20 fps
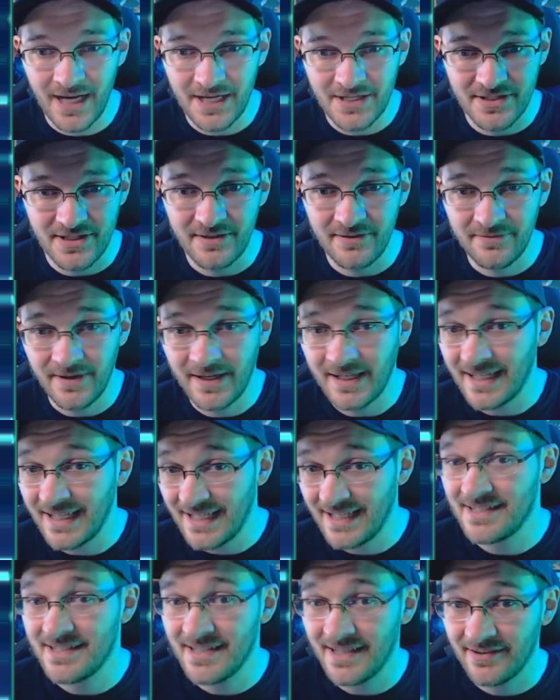actually finally
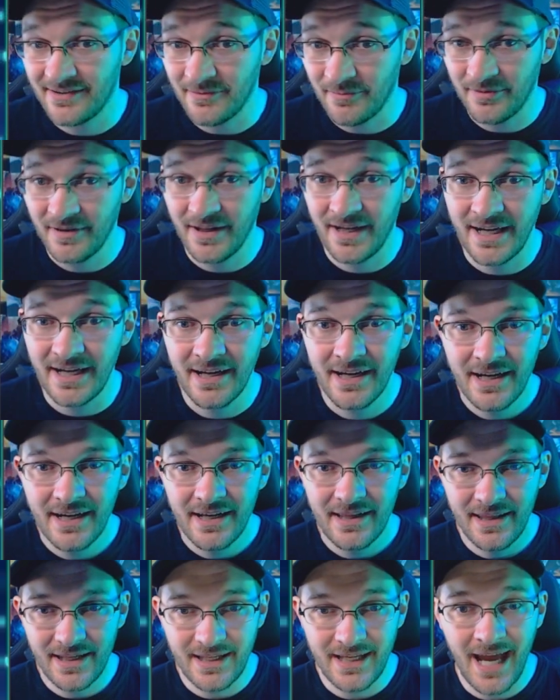get a chance to play
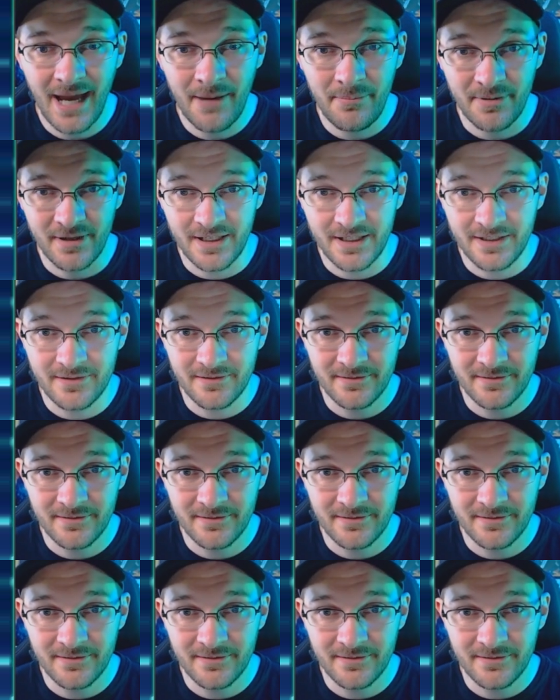the Yappening.